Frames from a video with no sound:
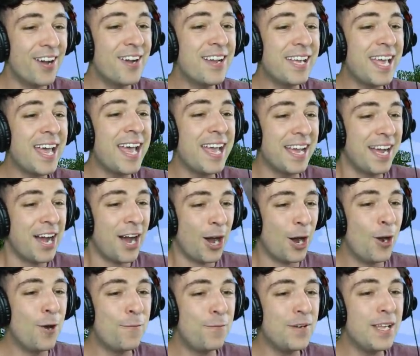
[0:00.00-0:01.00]
Okay,
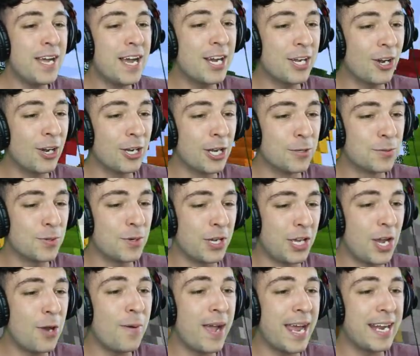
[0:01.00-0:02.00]
hopefully golems will
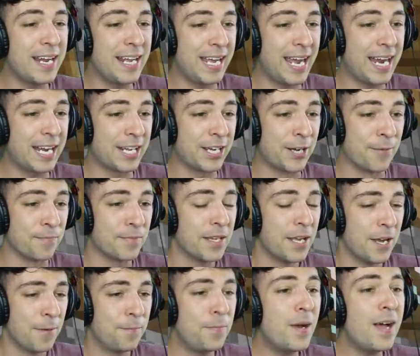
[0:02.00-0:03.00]
go ahead and get them.
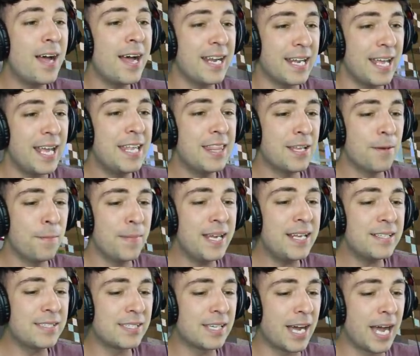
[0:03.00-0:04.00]
But in the
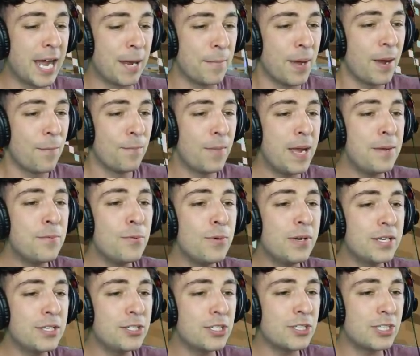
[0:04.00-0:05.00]
meantime, maybe we
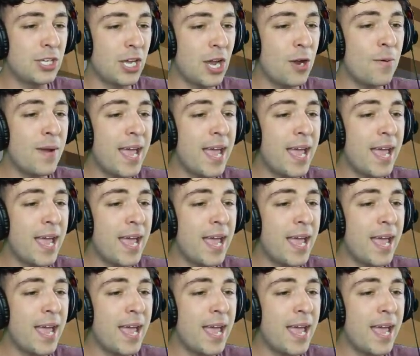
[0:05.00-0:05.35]
can just go